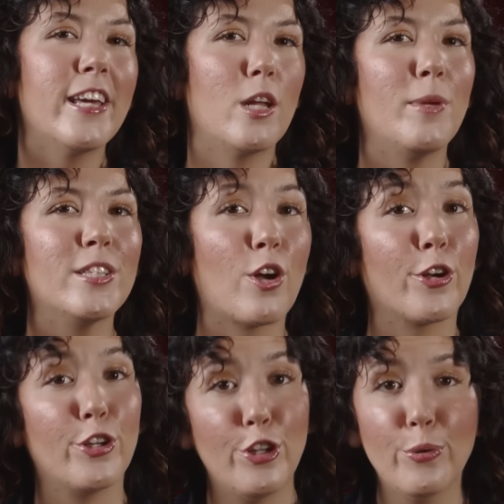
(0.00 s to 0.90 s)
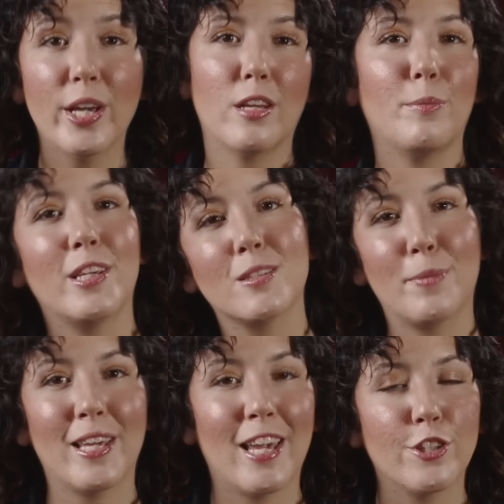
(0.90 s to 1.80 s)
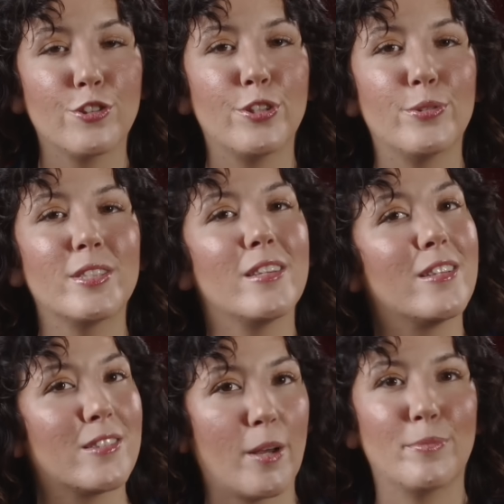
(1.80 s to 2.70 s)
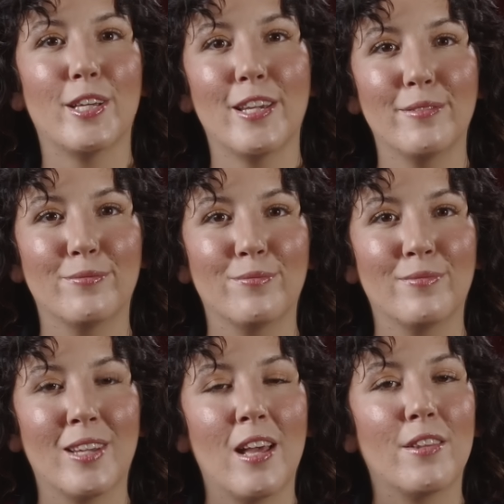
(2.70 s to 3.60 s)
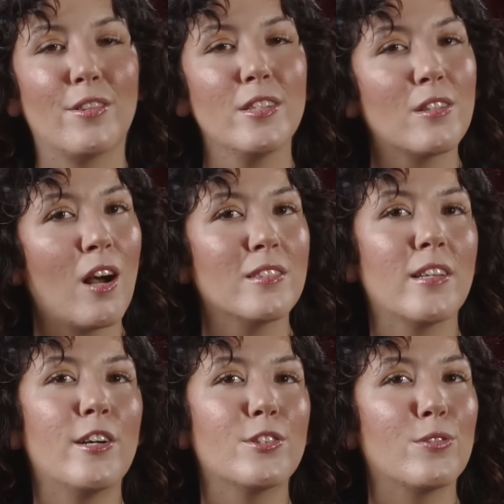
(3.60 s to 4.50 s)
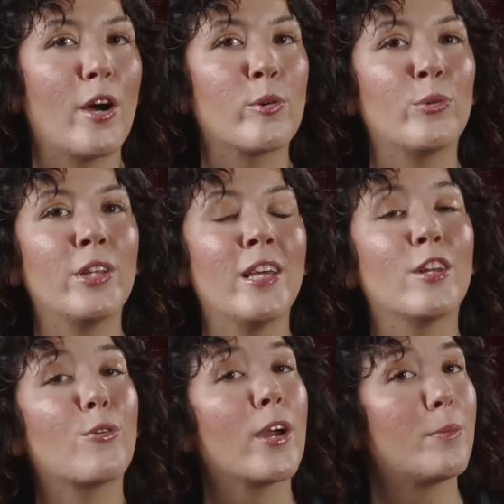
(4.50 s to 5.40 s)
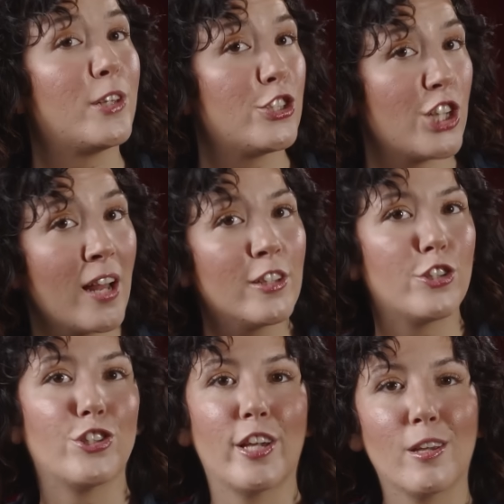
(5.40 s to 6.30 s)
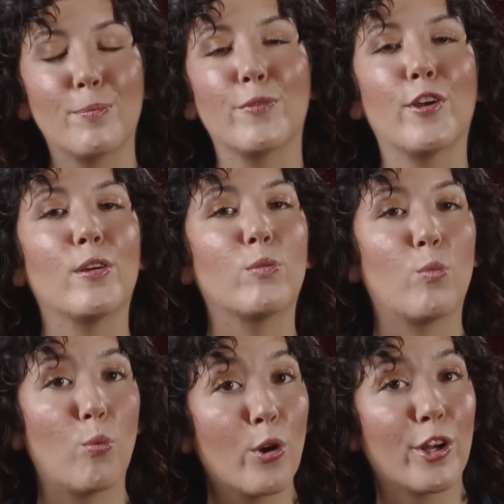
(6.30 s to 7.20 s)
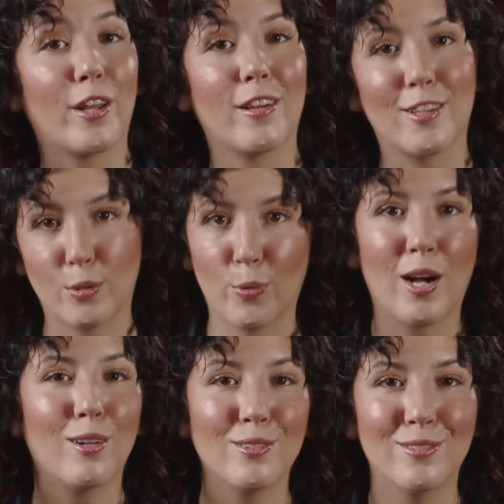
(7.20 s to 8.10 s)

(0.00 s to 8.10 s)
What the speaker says: enemies are new enemies being introduced in this update. These hostiles are not only incredibly challenging, but very rewarding as well.